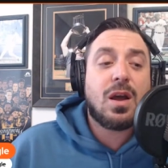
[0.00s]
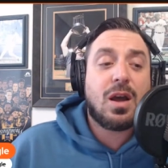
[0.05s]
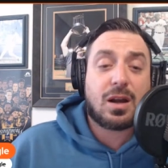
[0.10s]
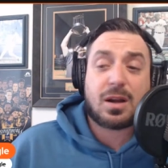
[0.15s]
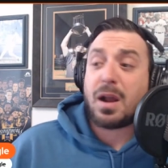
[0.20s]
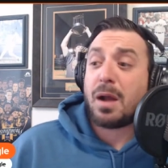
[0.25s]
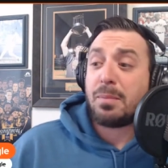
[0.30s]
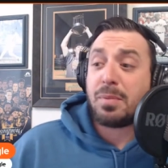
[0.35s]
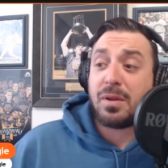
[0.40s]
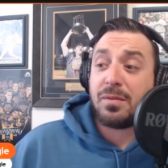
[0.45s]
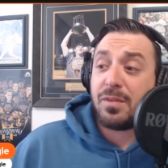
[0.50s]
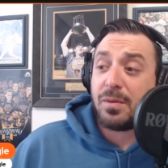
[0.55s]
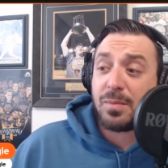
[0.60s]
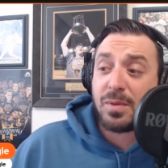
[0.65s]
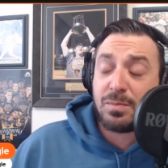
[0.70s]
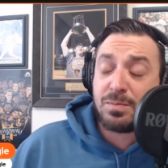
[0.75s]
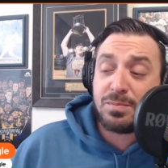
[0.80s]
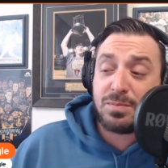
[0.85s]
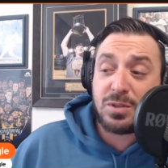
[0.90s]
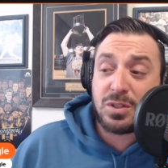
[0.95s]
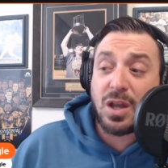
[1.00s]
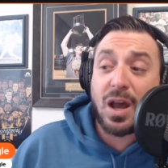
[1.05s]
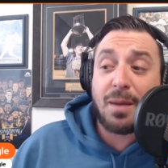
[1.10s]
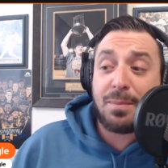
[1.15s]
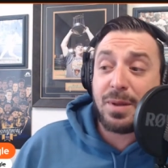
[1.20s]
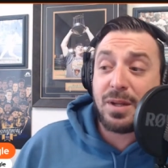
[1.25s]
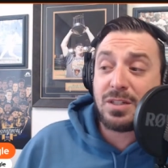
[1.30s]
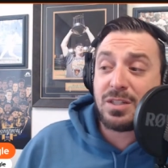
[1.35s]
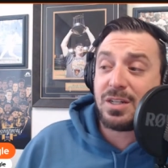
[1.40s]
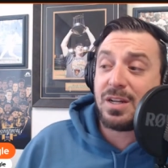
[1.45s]
A couple of them you saw
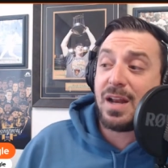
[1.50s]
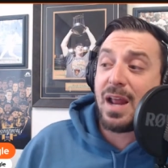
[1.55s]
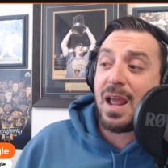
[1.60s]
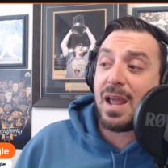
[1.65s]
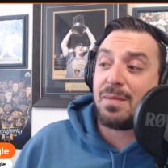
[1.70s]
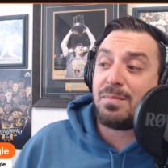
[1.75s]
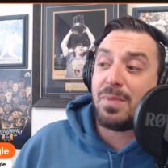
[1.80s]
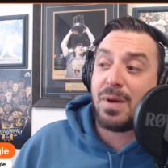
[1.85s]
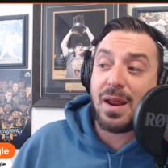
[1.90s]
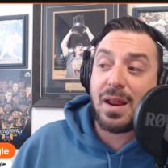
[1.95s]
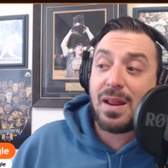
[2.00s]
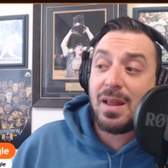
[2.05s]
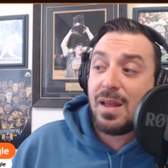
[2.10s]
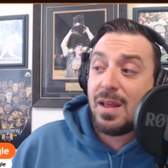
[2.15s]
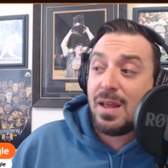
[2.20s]
pitch today, but